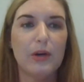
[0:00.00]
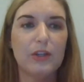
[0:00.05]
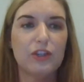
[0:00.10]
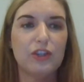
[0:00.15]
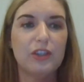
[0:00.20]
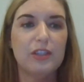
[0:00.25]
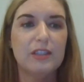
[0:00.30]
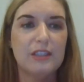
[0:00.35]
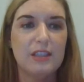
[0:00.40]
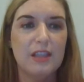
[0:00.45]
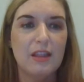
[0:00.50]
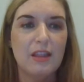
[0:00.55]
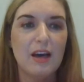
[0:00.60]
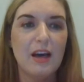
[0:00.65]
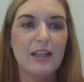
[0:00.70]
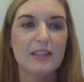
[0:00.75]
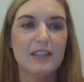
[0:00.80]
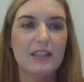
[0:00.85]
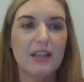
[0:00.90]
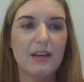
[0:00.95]
questions and
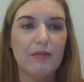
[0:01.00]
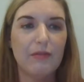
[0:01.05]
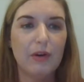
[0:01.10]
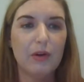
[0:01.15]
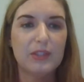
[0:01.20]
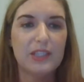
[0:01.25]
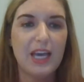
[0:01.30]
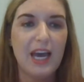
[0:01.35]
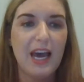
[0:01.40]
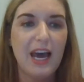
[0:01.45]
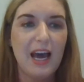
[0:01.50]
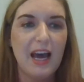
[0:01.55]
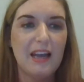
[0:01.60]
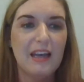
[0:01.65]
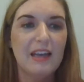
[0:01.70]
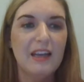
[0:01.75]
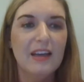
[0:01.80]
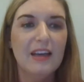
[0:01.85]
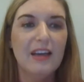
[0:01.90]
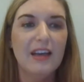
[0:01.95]
thoughts that folks
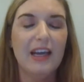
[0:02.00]
had